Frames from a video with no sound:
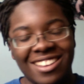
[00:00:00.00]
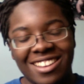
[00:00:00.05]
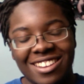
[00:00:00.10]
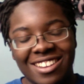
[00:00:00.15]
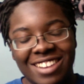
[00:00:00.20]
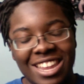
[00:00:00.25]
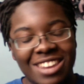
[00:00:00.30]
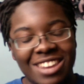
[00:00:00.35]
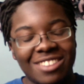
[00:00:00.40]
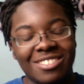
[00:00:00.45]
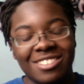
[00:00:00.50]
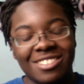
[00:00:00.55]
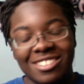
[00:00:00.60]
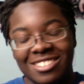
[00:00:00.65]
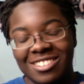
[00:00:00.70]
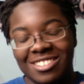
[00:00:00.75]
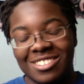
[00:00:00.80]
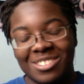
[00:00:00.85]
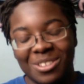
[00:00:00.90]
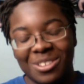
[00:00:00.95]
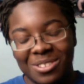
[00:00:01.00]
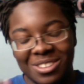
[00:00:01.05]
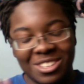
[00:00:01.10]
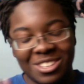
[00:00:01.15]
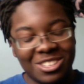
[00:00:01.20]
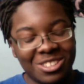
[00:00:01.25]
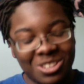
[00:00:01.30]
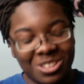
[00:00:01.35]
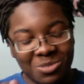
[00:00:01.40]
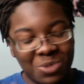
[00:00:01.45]
this is
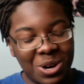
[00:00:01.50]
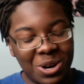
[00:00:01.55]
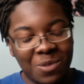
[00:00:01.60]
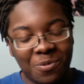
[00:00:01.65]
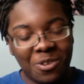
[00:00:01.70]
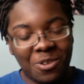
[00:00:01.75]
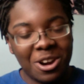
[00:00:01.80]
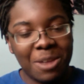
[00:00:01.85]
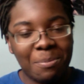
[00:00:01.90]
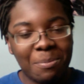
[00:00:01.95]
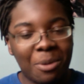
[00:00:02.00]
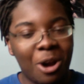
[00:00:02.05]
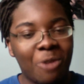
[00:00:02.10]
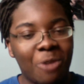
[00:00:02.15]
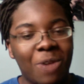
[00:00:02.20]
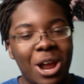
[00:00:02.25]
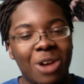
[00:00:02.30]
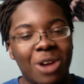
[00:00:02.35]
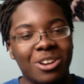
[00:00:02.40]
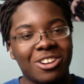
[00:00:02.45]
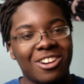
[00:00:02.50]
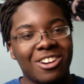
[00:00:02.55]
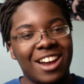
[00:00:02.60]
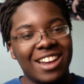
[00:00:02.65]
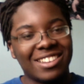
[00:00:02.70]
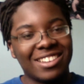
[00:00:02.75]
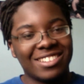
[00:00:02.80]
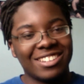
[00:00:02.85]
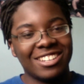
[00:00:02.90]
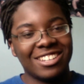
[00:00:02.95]
this one funny part, right? They're
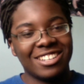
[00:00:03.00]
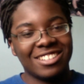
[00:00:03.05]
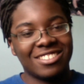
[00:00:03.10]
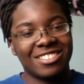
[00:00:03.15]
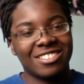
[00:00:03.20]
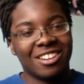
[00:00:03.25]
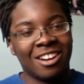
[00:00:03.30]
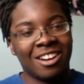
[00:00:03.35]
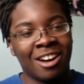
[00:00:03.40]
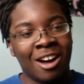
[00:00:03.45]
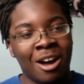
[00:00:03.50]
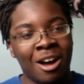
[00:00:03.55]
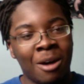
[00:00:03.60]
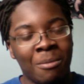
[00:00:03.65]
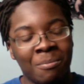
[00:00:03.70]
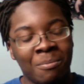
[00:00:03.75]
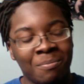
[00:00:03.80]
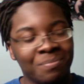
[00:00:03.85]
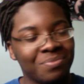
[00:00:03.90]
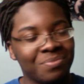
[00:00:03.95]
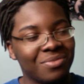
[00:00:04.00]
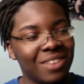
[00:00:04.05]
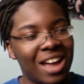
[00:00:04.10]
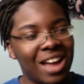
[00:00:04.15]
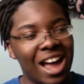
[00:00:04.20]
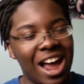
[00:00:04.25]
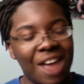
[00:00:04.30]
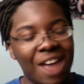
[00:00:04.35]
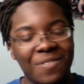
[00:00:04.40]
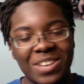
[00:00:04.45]
at this, I
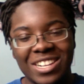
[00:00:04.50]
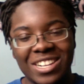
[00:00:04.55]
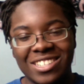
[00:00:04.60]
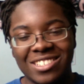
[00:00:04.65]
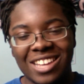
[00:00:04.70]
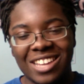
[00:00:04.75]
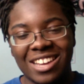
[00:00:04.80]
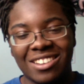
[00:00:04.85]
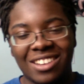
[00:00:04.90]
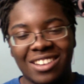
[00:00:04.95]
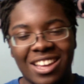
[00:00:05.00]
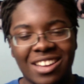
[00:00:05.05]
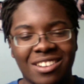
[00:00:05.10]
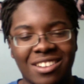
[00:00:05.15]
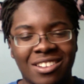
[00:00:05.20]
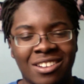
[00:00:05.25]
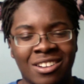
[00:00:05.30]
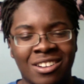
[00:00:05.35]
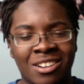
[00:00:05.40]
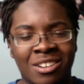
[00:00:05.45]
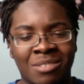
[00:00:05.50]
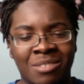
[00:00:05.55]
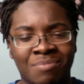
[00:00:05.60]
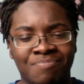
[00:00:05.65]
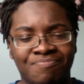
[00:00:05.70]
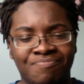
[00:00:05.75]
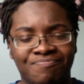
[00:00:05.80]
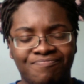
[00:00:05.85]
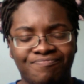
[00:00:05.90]
think it's like a